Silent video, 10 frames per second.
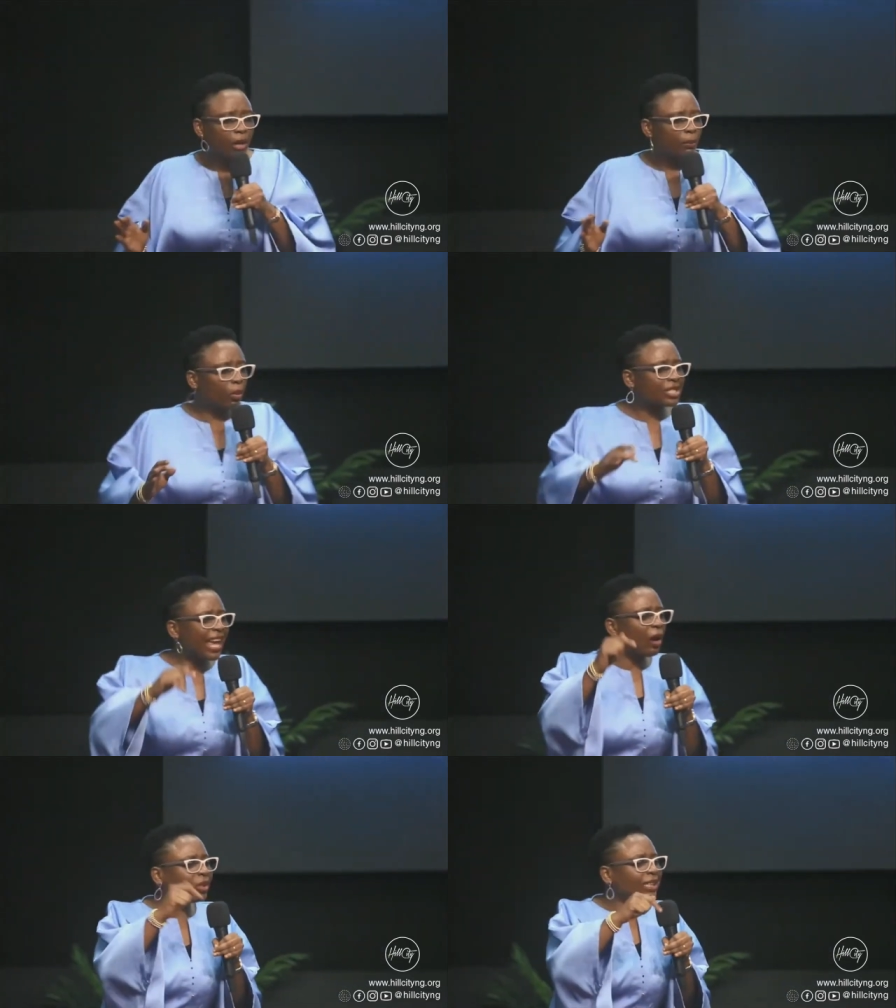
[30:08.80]
But I
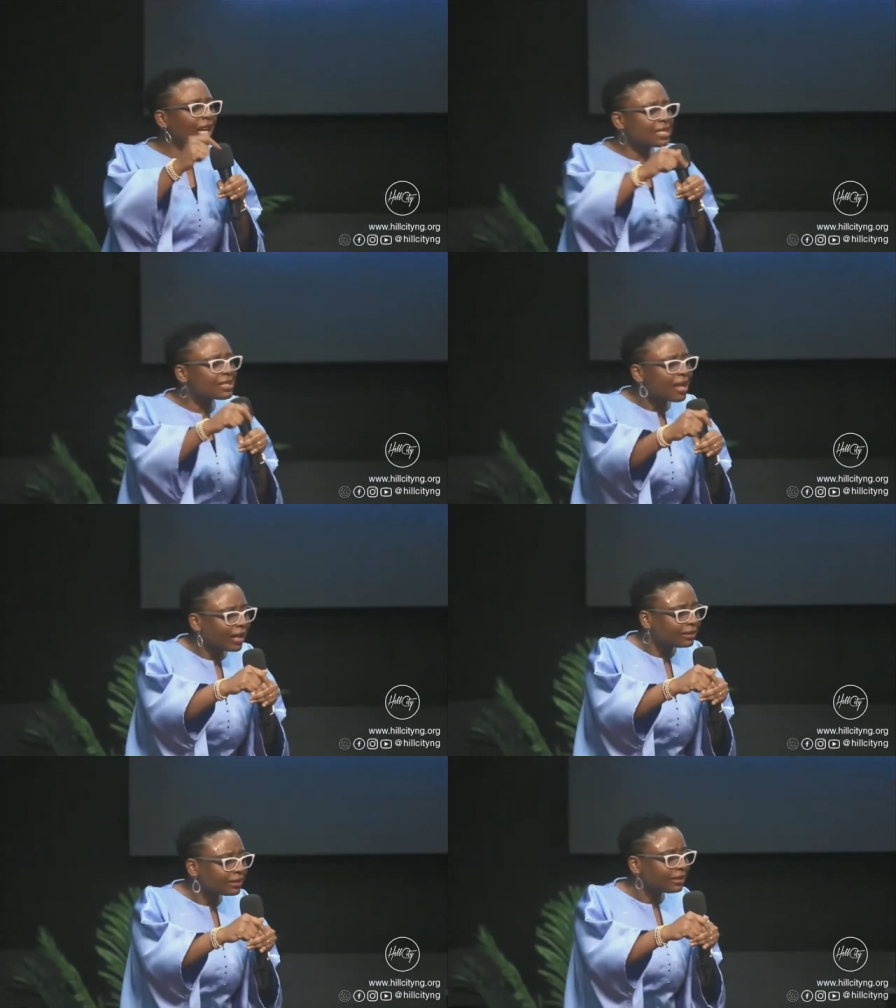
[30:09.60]

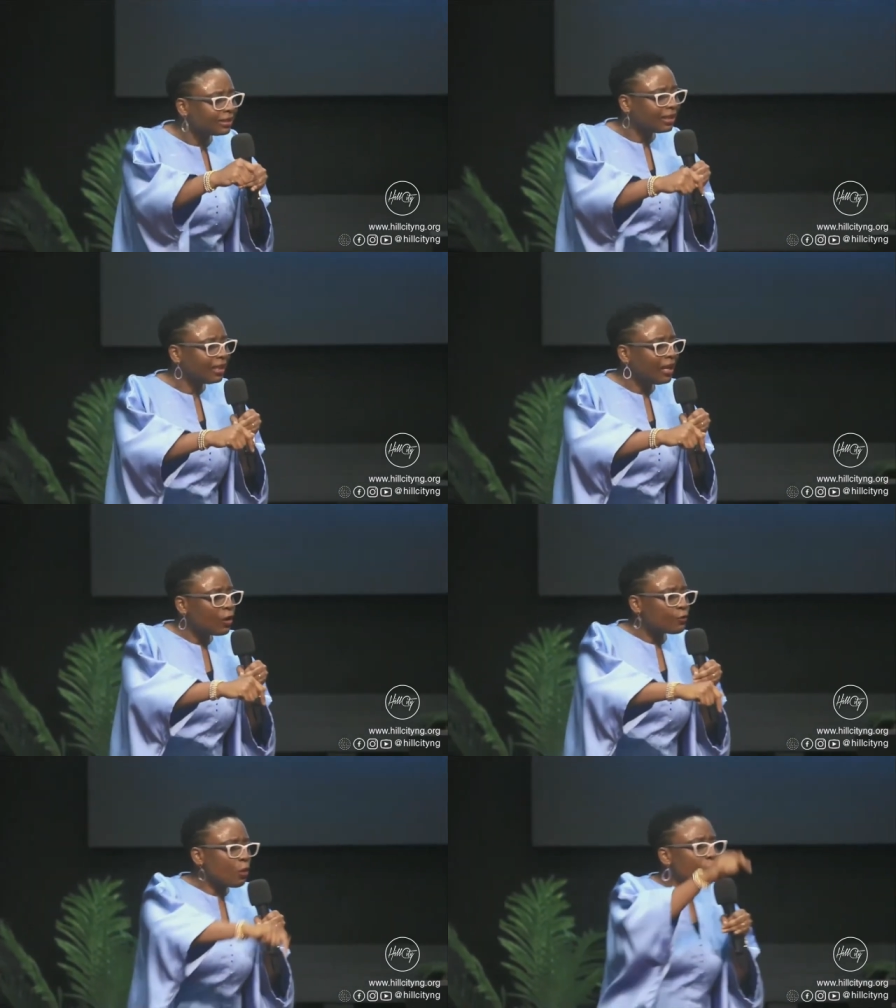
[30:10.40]
understand
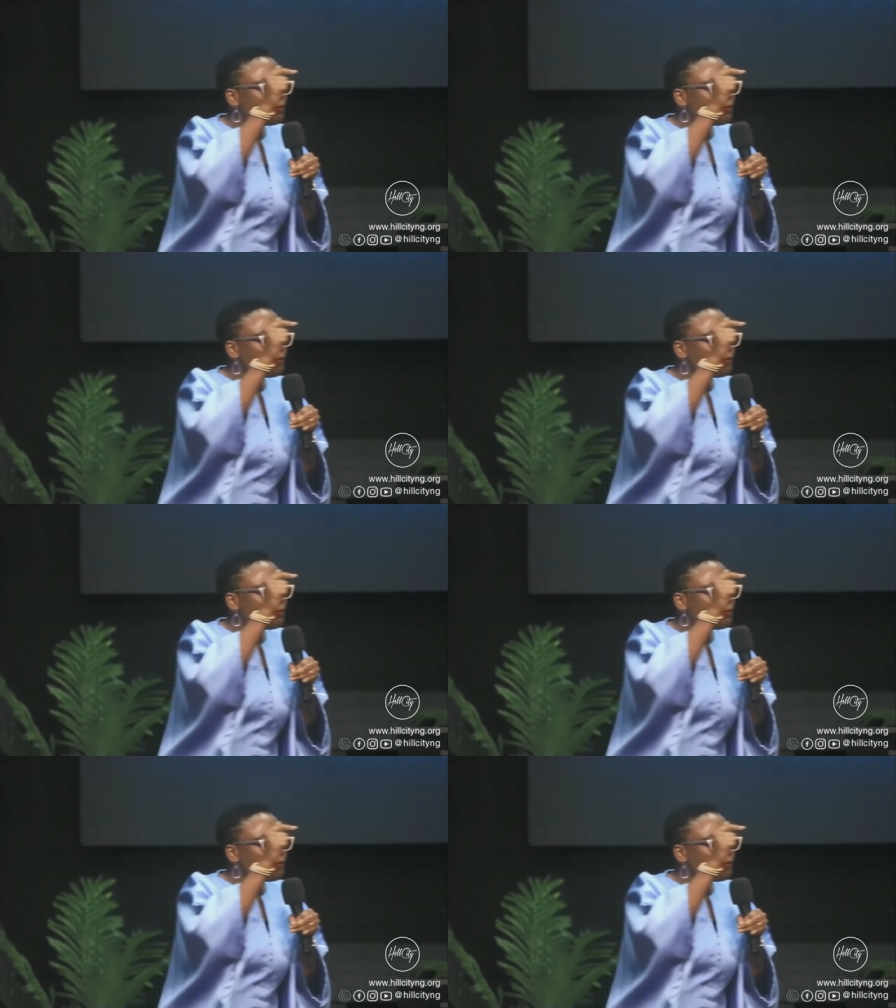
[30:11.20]
from